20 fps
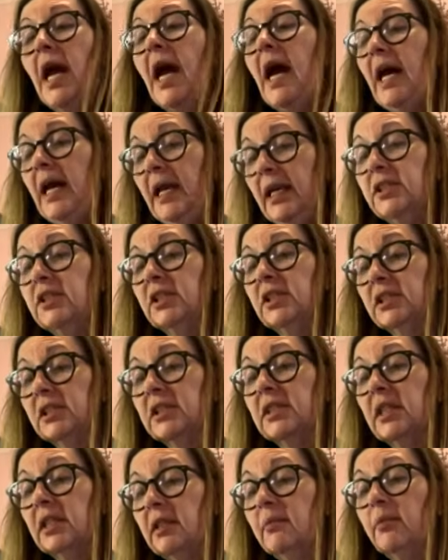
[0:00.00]
I just
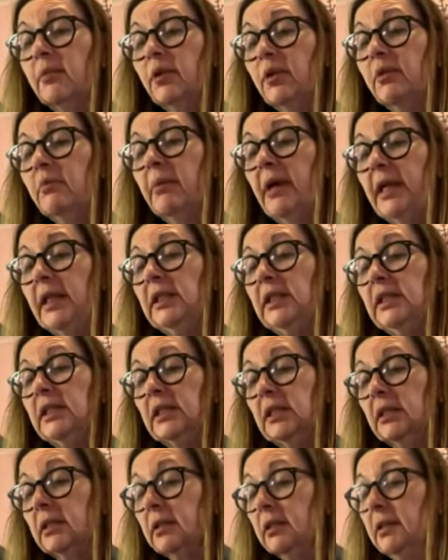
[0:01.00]
didn't want mine to.